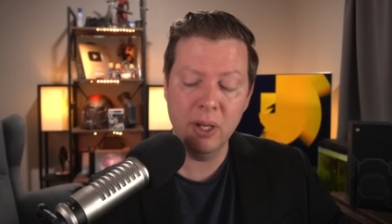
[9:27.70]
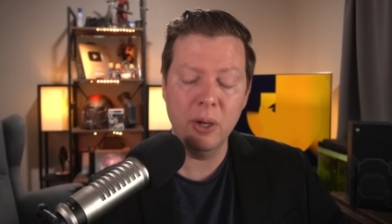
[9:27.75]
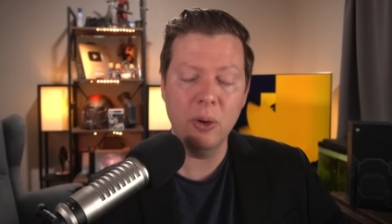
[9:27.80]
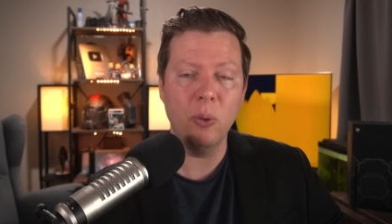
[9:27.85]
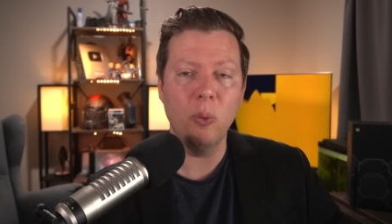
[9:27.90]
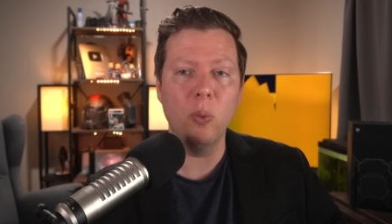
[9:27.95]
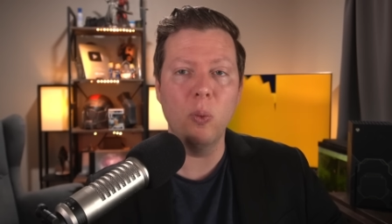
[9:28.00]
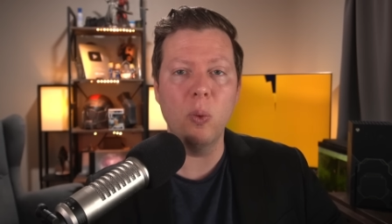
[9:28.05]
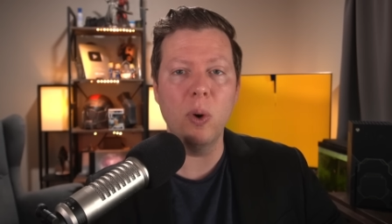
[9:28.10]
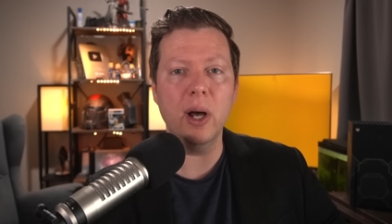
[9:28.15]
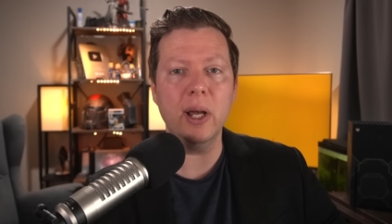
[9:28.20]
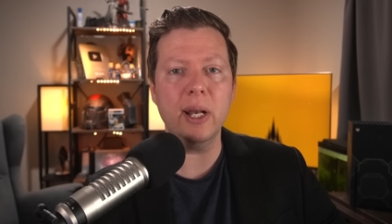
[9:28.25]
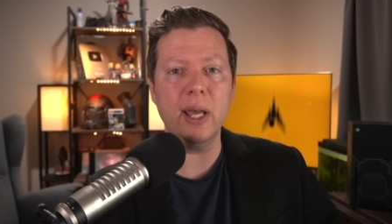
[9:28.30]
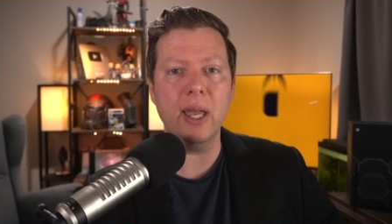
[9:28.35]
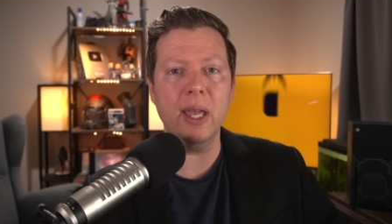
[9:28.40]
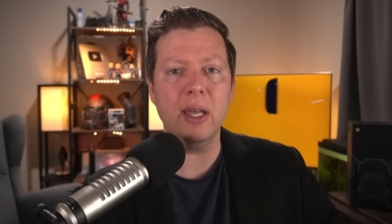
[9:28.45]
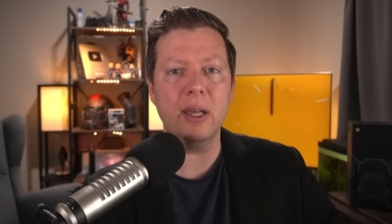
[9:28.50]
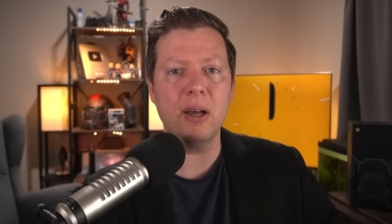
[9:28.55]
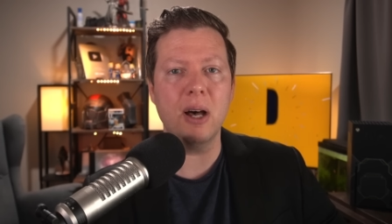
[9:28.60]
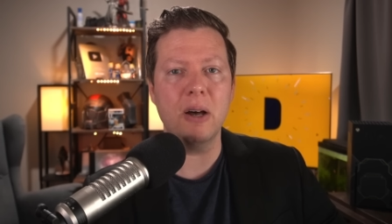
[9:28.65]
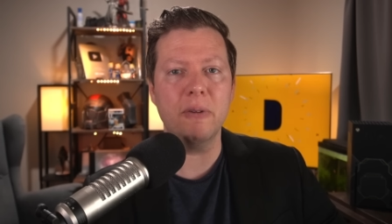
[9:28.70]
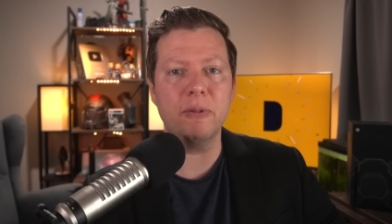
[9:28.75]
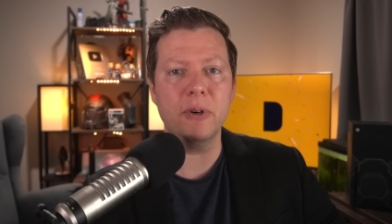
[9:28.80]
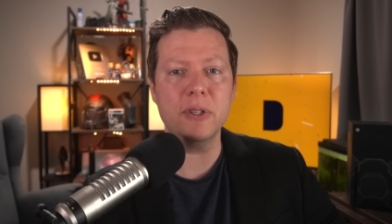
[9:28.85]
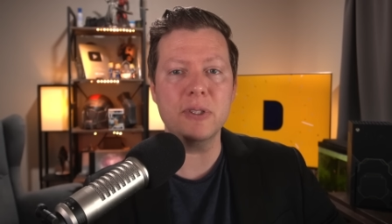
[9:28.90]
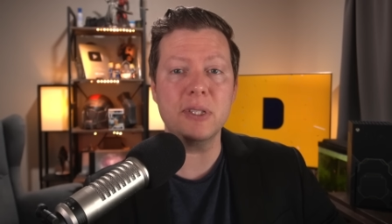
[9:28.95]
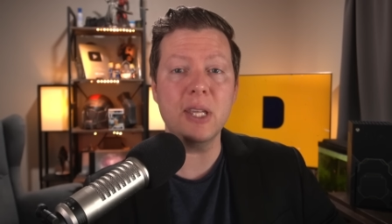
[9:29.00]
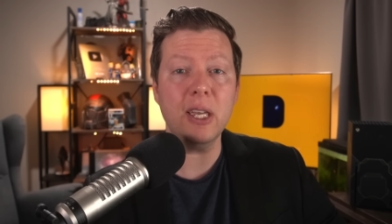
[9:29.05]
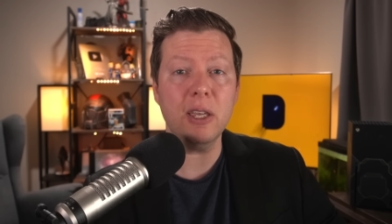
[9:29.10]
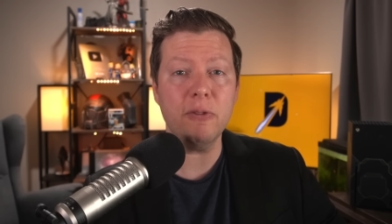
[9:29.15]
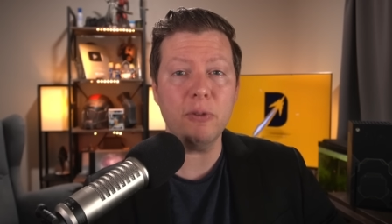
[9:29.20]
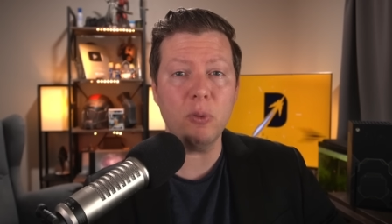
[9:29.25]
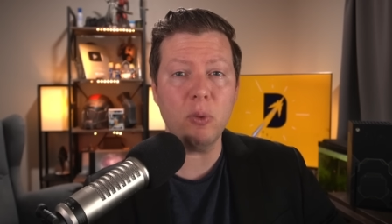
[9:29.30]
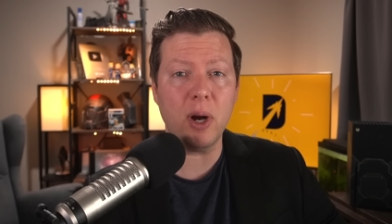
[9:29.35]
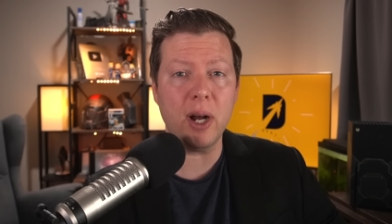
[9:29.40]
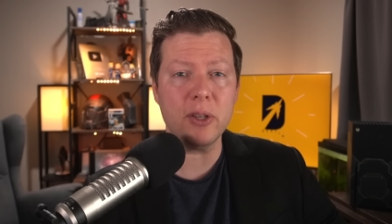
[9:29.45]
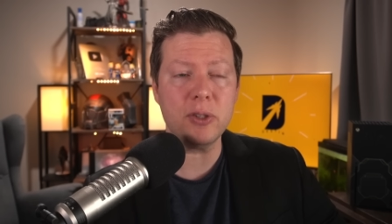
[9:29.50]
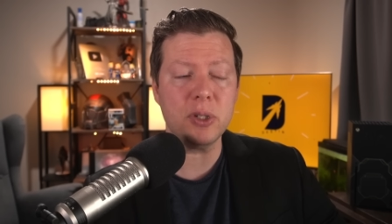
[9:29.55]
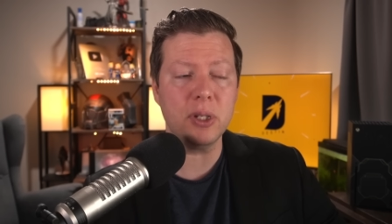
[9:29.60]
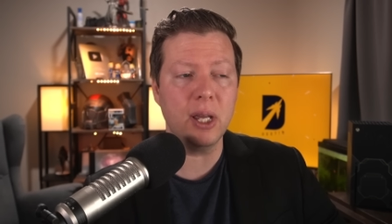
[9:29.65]
what a conference. Thank you for
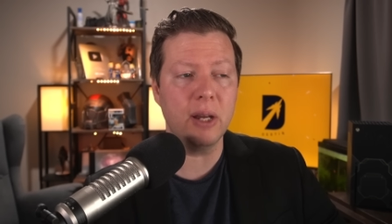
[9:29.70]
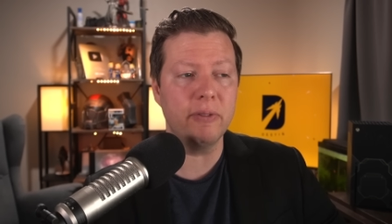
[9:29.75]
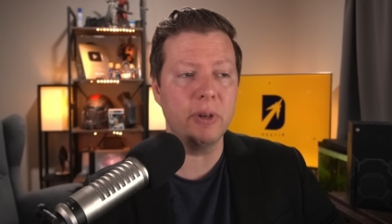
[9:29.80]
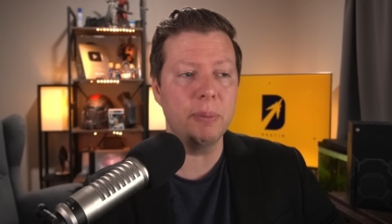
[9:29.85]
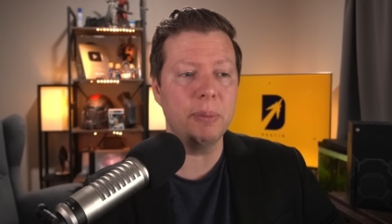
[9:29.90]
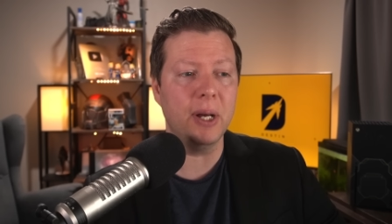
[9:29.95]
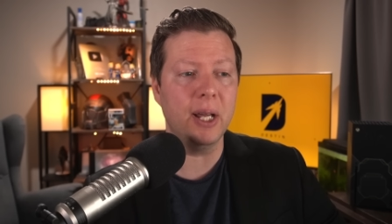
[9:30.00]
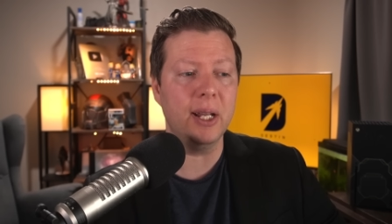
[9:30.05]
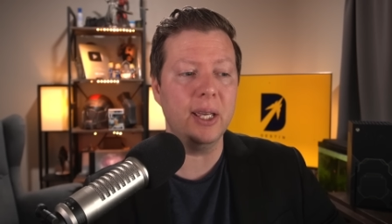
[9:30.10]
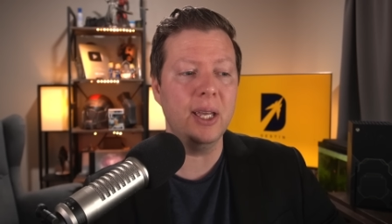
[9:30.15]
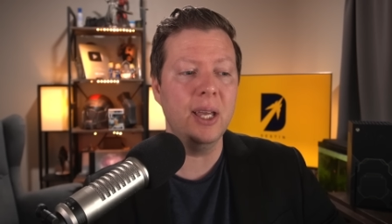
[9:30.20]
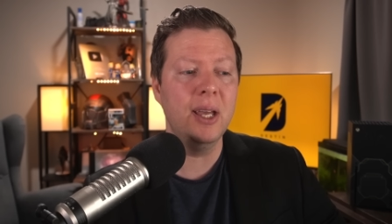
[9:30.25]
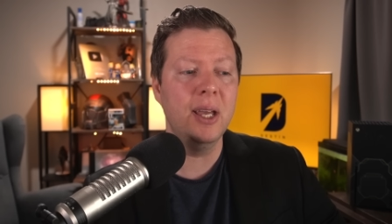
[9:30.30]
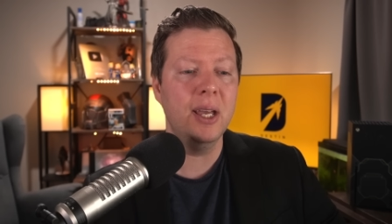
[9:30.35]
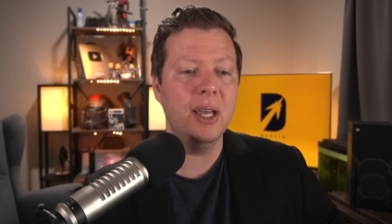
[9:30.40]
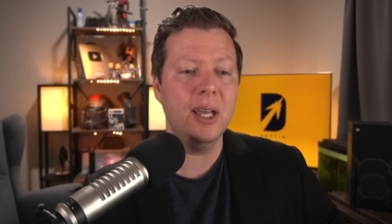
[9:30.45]
watching, everybody.